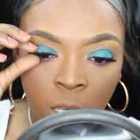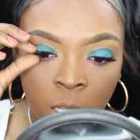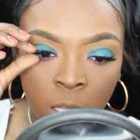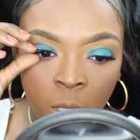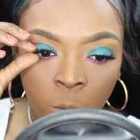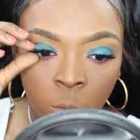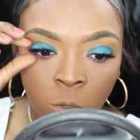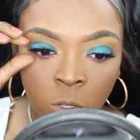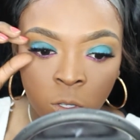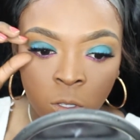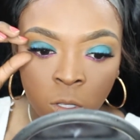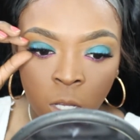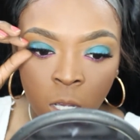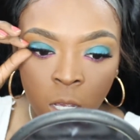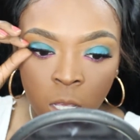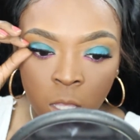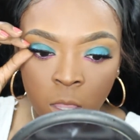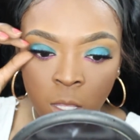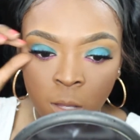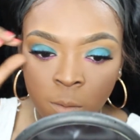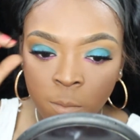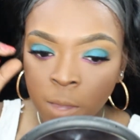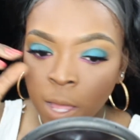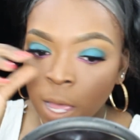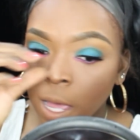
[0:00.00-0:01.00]
And then when you look
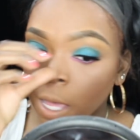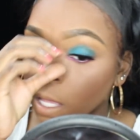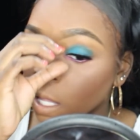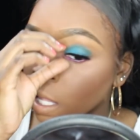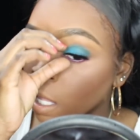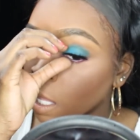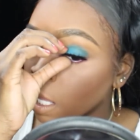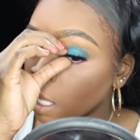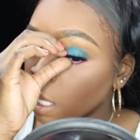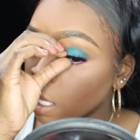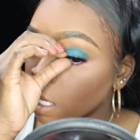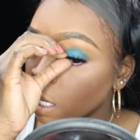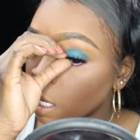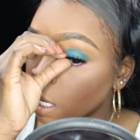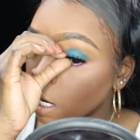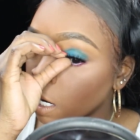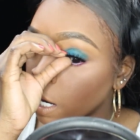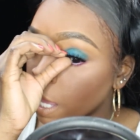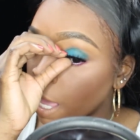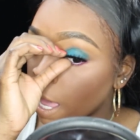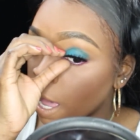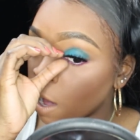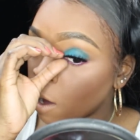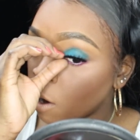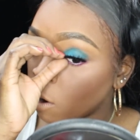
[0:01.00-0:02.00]
at them like laying
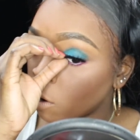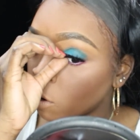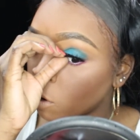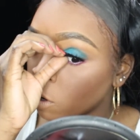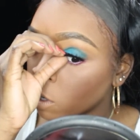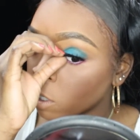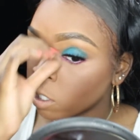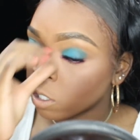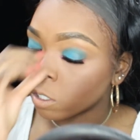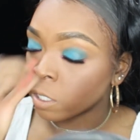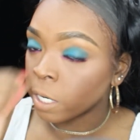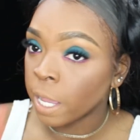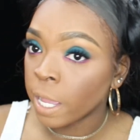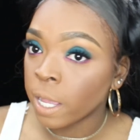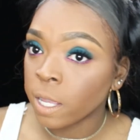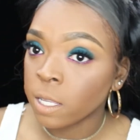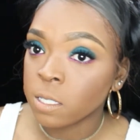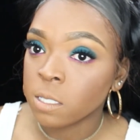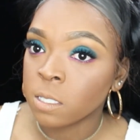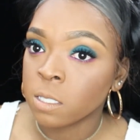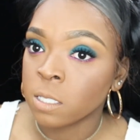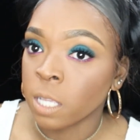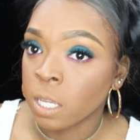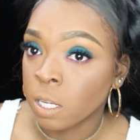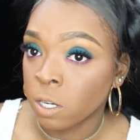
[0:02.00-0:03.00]
down on your
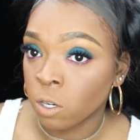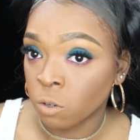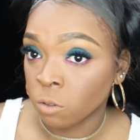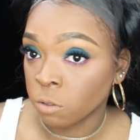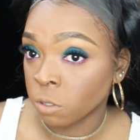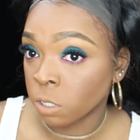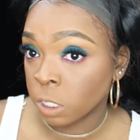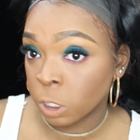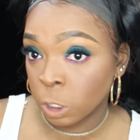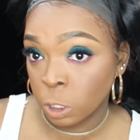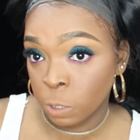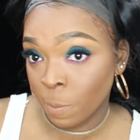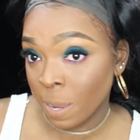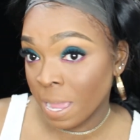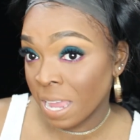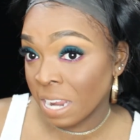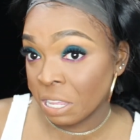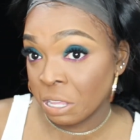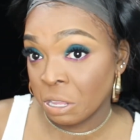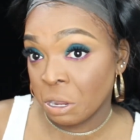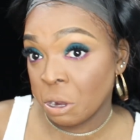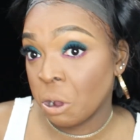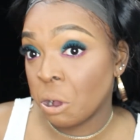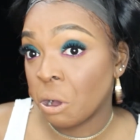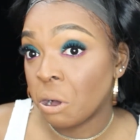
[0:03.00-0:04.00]
desk, they don't look
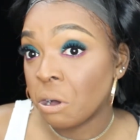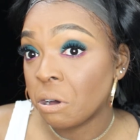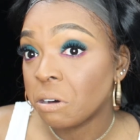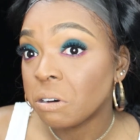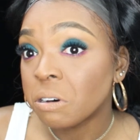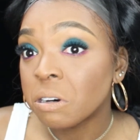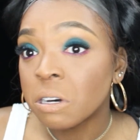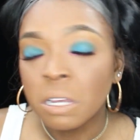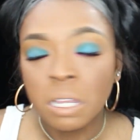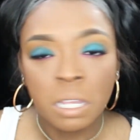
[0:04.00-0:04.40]
dramatic at all.